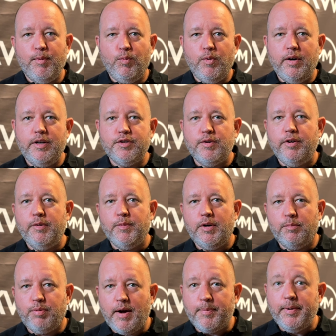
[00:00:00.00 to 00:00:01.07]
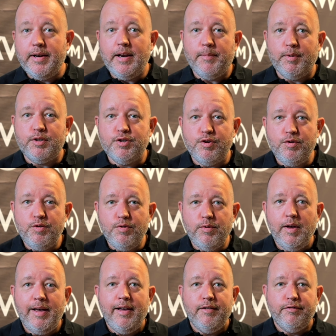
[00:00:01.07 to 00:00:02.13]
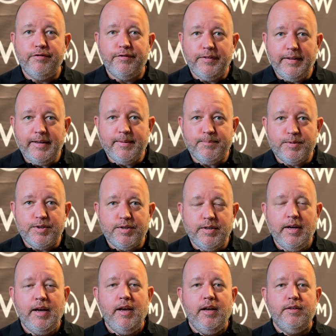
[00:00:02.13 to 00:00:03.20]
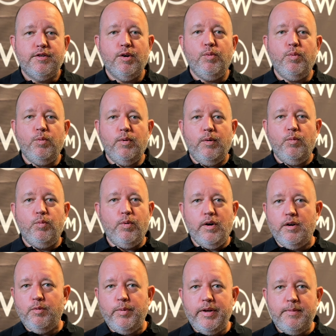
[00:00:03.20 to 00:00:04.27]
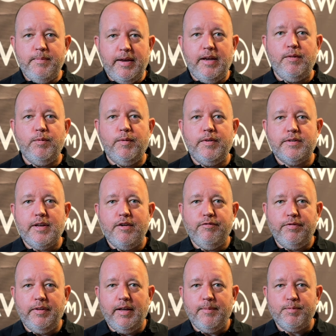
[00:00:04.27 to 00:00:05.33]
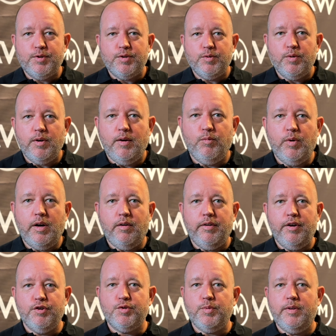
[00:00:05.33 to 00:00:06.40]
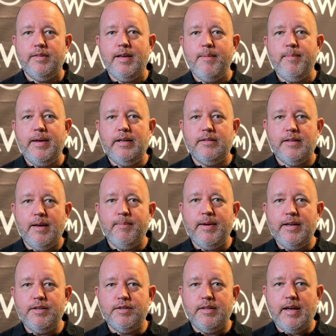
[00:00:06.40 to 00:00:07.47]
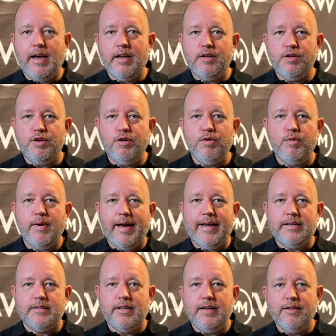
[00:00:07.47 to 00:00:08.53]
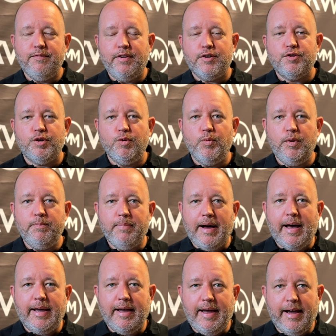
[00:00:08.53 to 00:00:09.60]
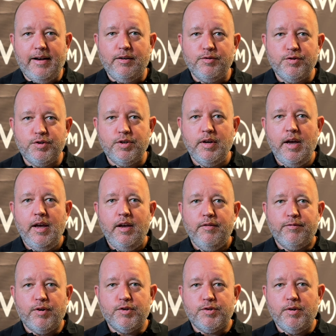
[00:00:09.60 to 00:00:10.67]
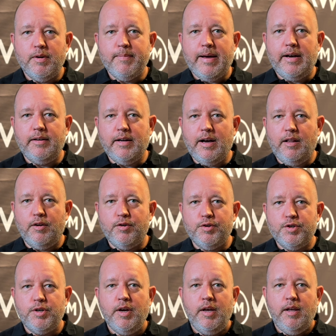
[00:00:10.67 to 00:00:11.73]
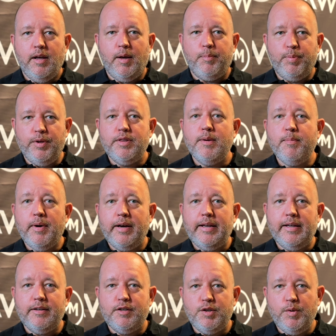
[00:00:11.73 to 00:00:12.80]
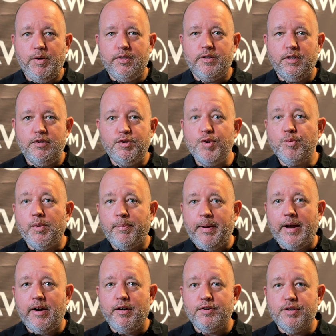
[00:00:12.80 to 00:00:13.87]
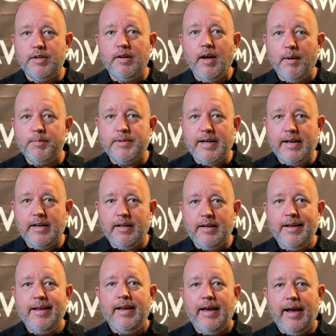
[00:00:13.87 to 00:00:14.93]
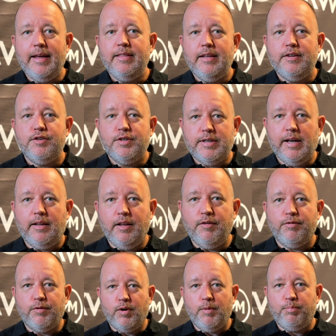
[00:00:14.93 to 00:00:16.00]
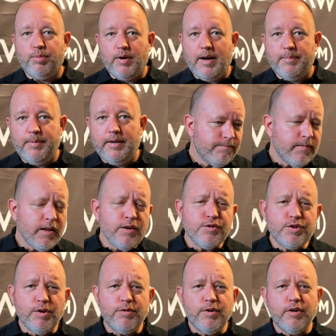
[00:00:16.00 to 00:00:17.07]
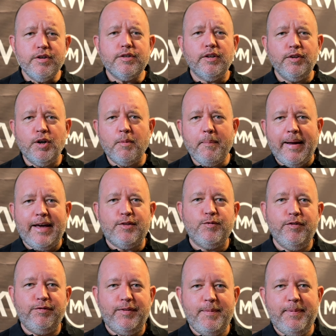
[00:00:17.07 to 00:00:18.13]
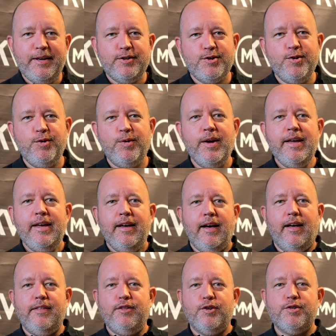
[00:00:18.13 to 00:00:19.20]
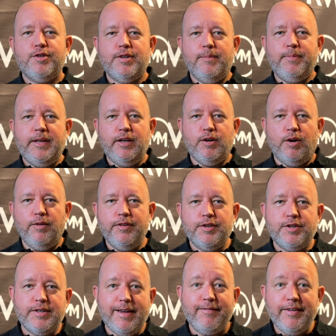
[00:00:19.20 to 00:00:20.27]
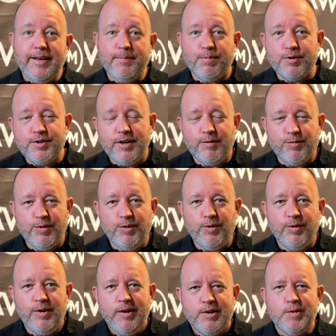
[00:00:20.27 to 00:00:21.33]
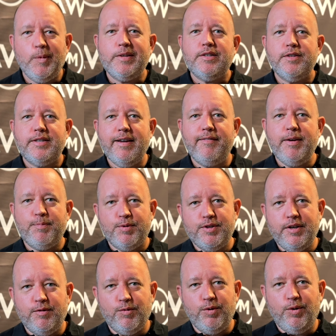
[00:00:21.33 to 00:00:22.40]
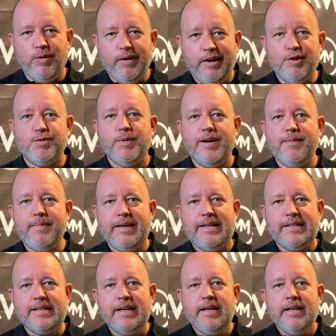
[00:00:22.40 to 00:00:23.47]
1 is owning rental property. Number 2, flips. So what do we mean when we say flips? Well, here's what that means. That means that you as the investor would buy a house for a certain amount of dollars, put the money into it to do repairs and update it, and then sell it for a profit. So there is a little math with flipping too. There's something called the 70% rule. So what's a 70% rule? Here's what it means.